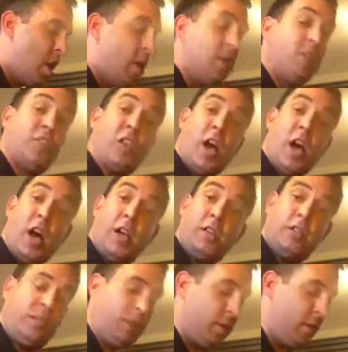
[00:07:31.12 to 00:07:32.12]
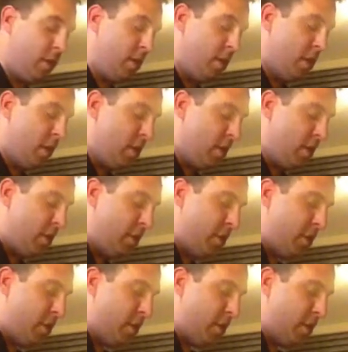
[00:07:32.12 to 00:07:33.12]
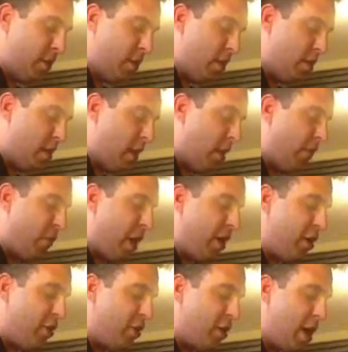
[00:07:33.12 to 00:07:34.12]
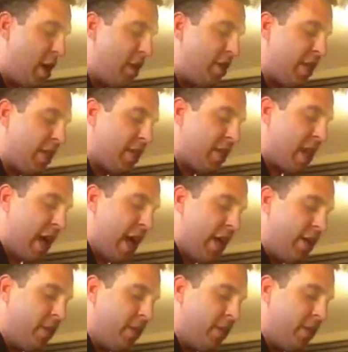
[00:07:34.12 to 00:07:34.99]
sauce, this Alfredo sauce that's got